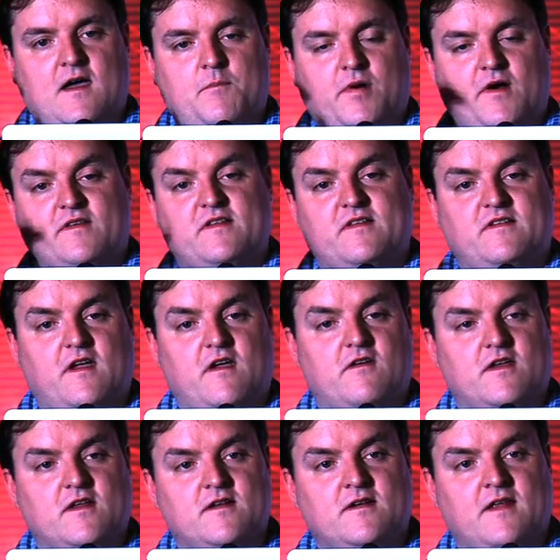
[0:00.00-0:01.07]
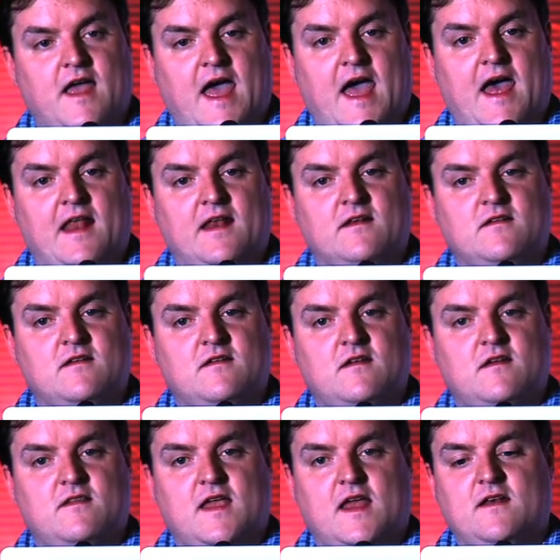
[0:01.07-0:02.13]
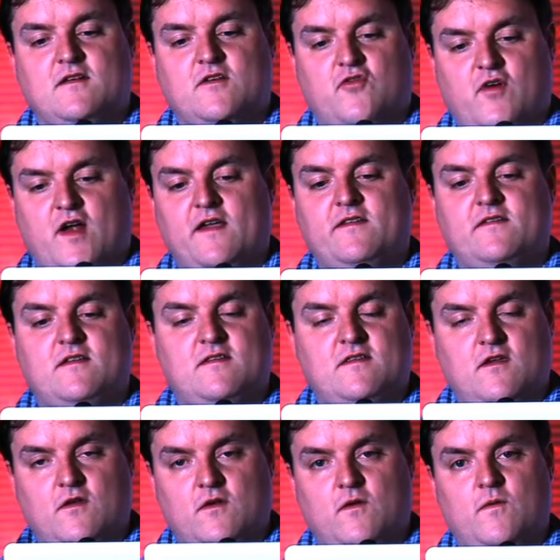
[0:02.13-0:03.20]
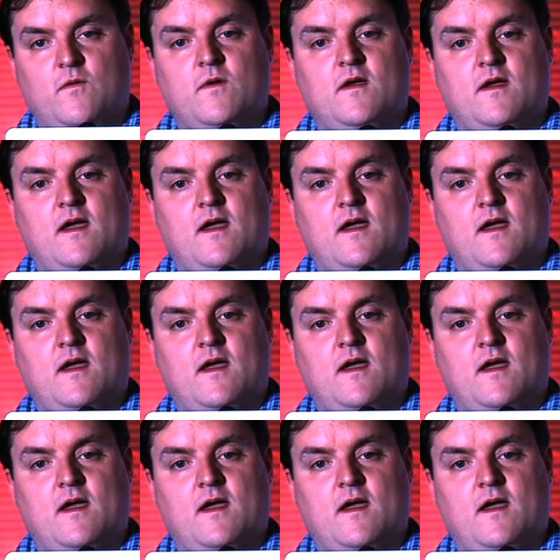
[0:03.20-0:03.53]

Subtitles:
process token and then tries to do